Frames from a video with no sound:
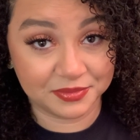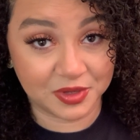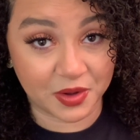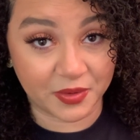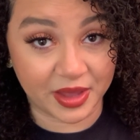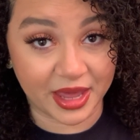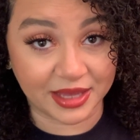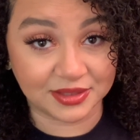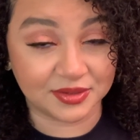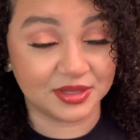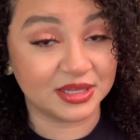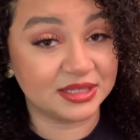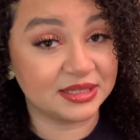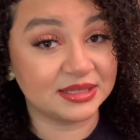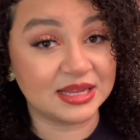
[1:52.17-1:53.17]
Okay, so
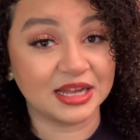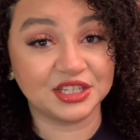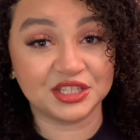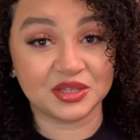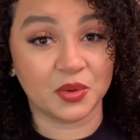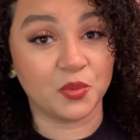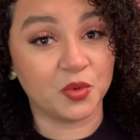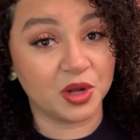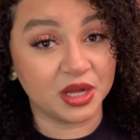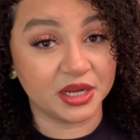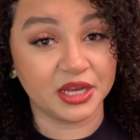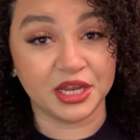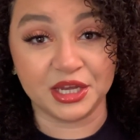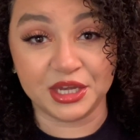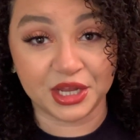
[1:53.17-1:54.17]
this is not just a
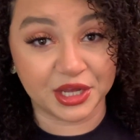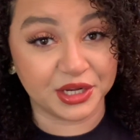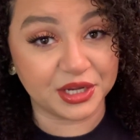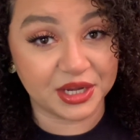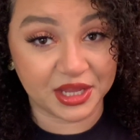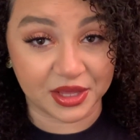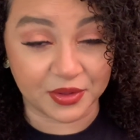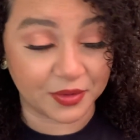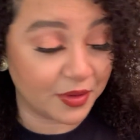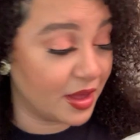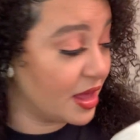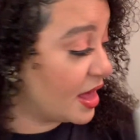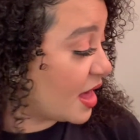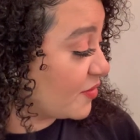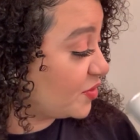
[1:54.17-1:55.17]
one and done deal.
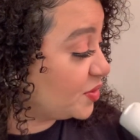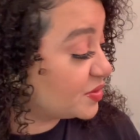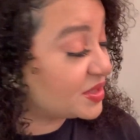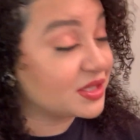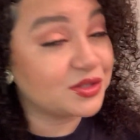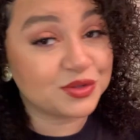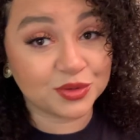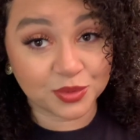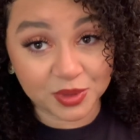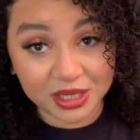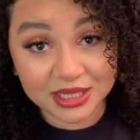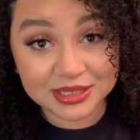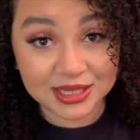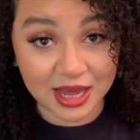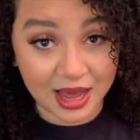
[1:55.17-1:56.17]
I've used this
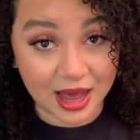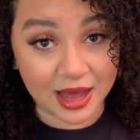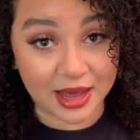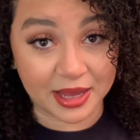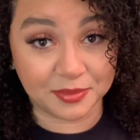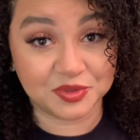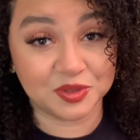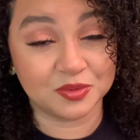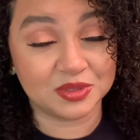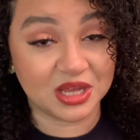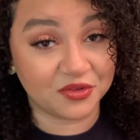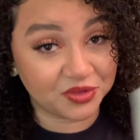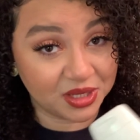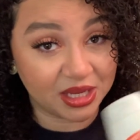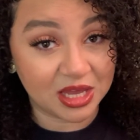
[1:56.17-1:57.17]
3 times. So
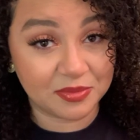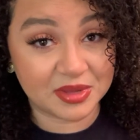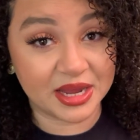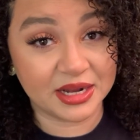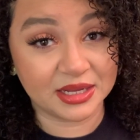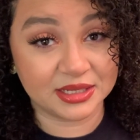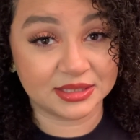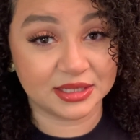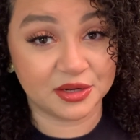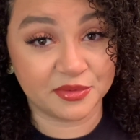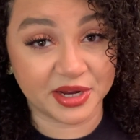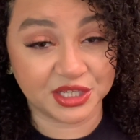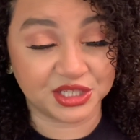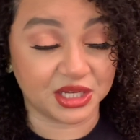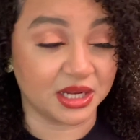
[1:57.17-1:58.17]
definitely keep that in
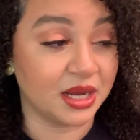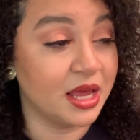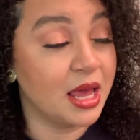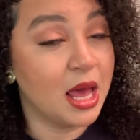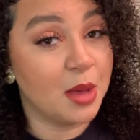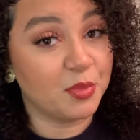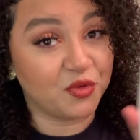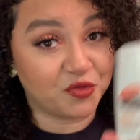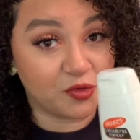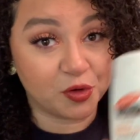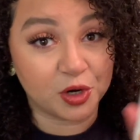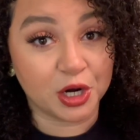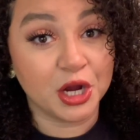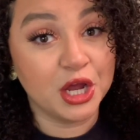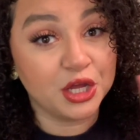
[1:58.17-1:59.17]
consideration
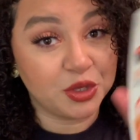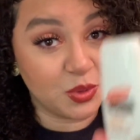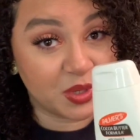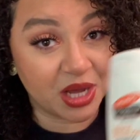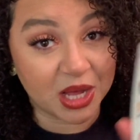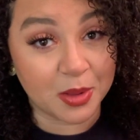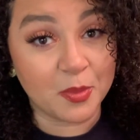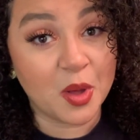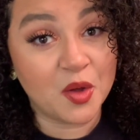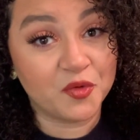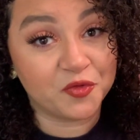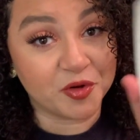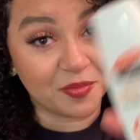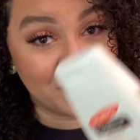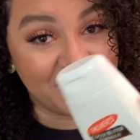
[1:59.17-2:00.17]
before you come
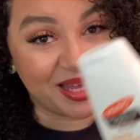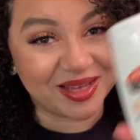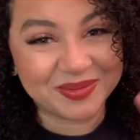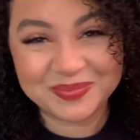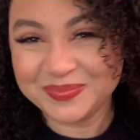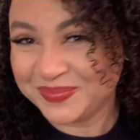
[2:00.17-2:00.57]
for me.